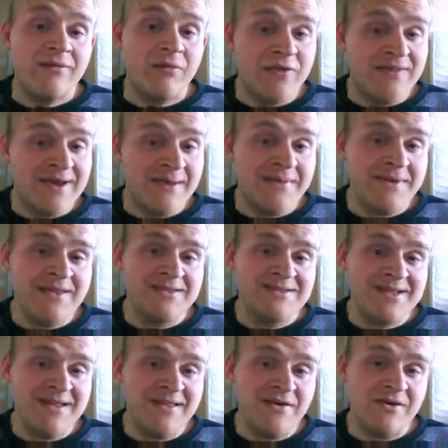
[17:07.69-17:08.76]
With that being
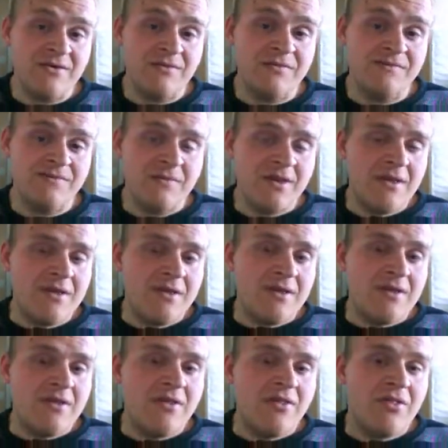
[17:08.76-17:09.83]
said, though,
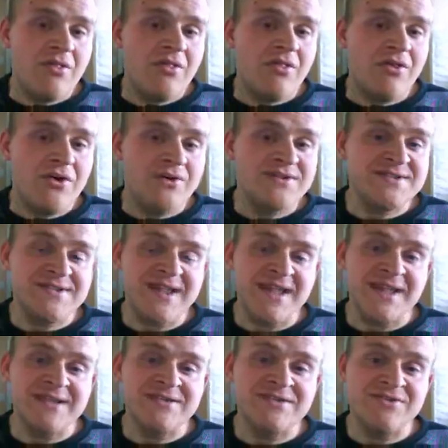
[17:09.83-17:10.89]
those
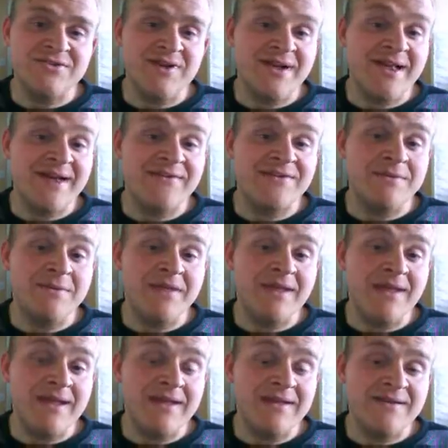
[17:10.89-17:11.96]
things do not have to be
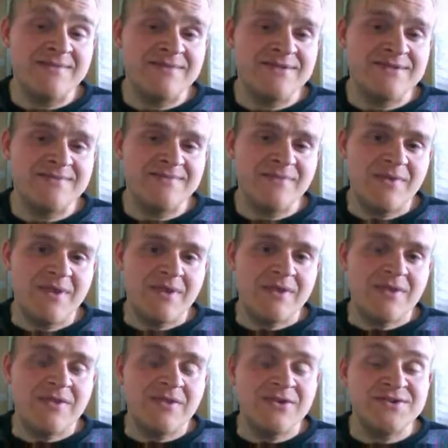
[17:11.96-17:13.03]
negatives.
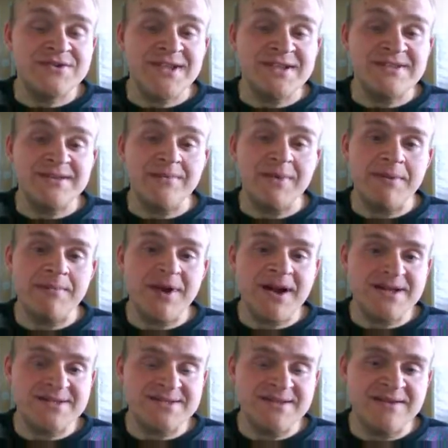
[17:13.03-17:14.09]
Those things can be
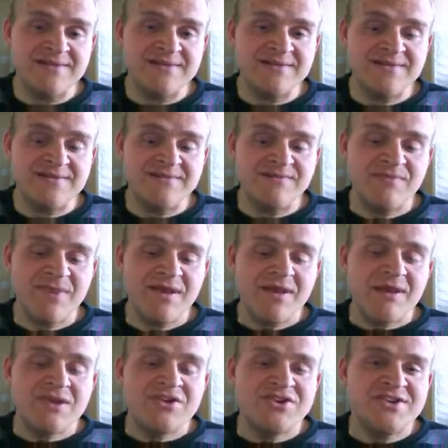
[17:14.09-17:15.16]
positives.
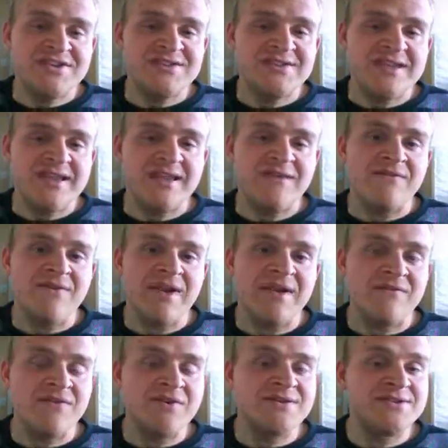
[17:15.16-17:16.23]
Just think of
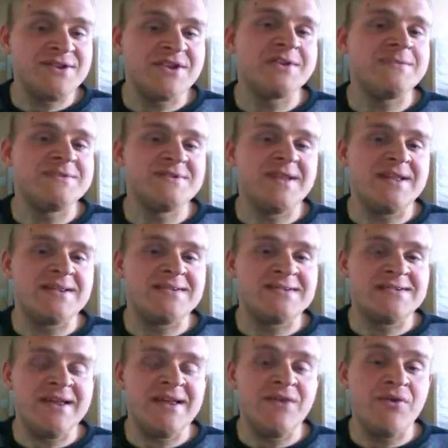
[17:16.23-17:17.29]
every circumstance
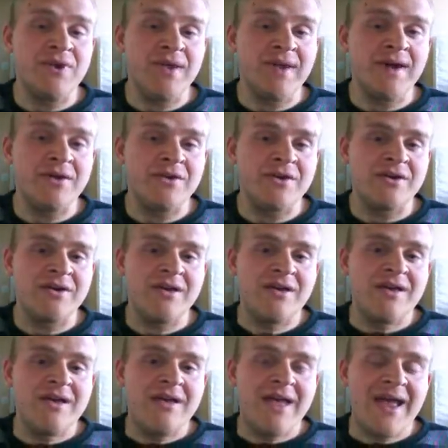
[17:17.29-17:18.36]
that you encounter
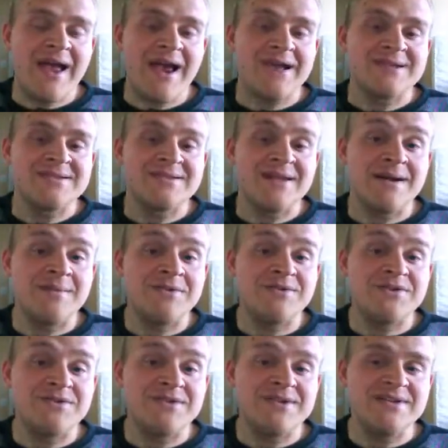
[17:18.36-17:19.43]
as an
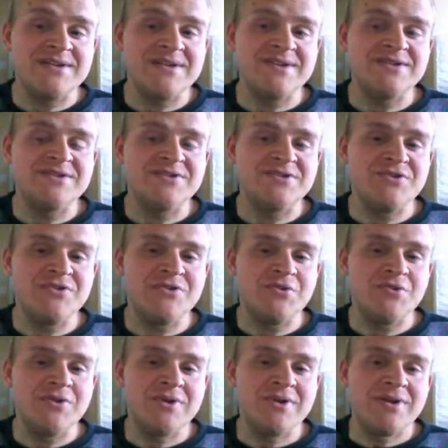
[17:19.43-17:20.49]
opportunity
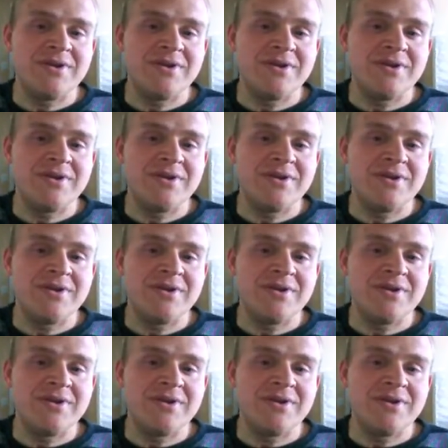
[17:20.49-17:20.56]
to